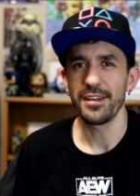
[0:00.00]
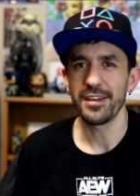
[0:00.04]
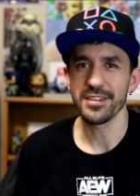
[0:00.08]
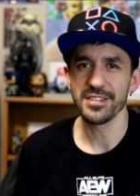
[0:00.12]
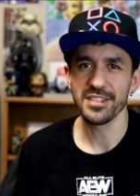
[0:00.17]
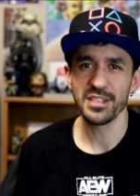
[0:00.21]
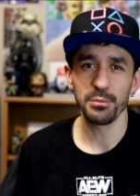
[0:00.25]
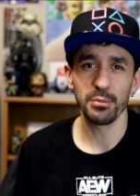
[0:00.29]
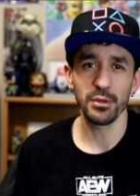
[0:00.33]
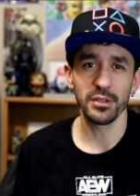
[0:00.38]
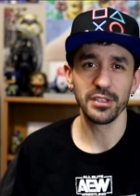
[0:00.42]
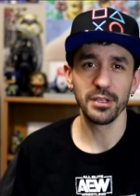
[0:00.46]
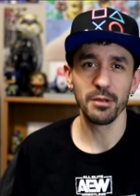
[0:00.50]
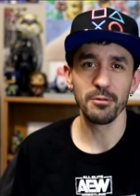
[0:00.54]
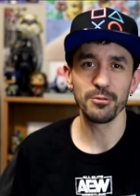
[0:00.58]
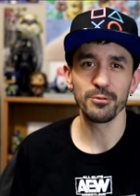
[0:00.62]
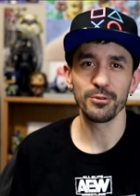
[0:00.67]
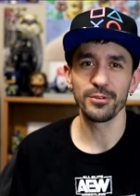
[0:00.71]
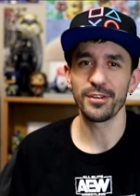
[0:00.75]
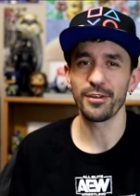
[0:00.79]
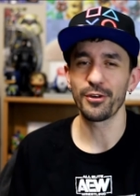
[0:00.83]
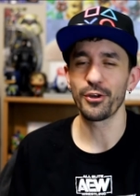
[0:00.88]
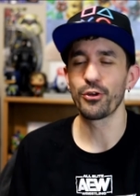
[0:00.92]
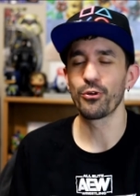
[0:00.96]
Now,
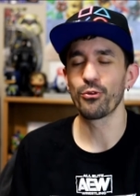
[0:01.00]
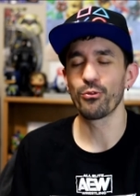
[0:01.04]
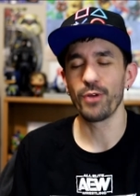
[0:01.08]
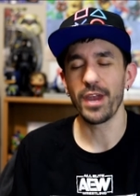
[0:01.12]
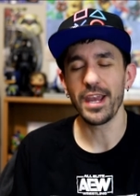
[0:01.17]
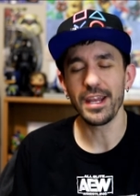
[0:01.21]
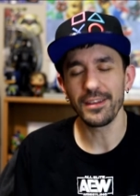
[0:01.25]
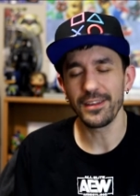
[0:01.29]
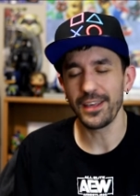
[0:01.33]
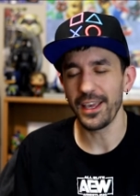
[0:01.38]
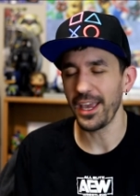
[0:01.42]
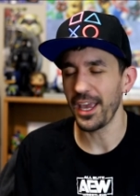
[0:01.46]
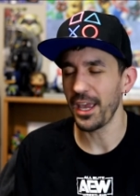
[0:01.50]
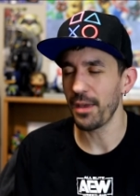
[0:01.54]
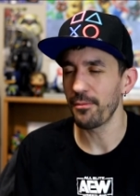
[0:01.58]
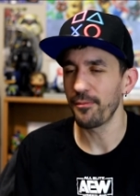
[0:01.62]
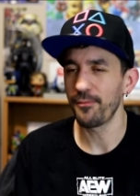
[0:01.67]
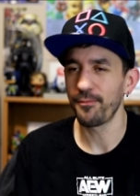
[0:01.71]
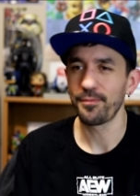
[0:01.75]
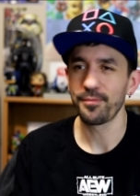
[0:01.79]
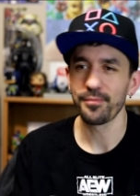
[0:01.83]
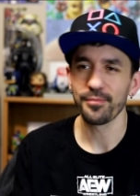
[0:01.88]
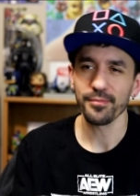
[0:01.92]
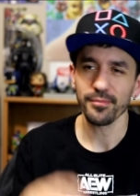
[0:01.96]
Snipperclips was a great
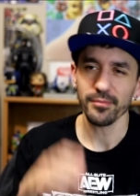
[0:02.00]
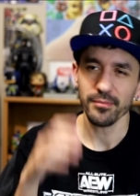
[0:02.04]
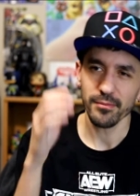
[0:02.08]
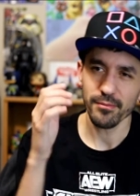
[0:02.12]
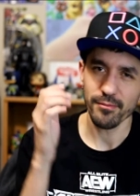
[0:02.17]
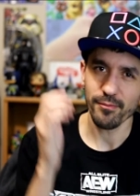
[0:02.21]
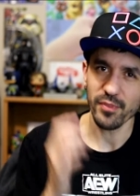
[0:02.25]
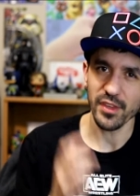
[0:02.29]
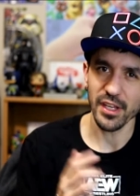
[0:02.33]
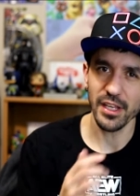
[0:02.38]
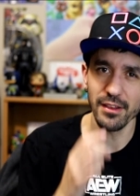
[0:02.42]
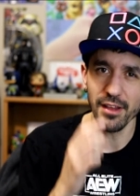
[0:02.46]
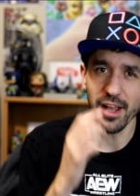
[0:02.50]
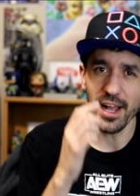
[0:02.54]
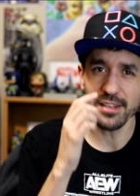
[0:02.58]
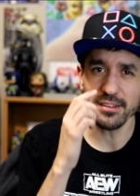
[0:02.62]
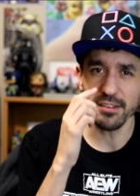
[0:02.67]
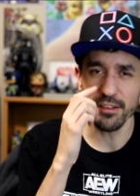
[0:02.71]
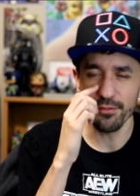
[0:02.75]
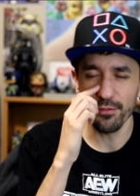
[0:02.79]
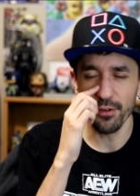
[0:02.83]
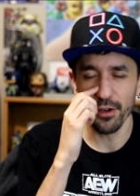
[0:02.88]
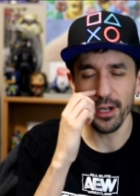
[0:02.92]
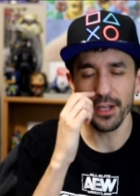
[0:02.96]
game.
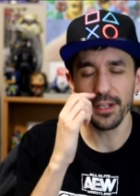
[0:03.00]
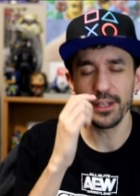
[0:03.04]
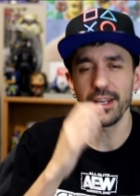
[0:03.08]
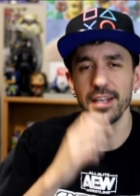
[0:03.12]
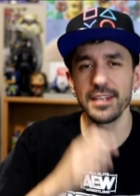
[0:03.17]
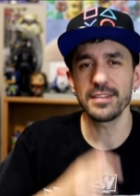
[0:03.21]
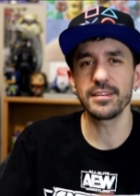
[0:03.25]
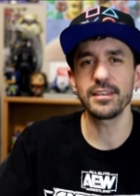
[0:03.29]
Lots of fun.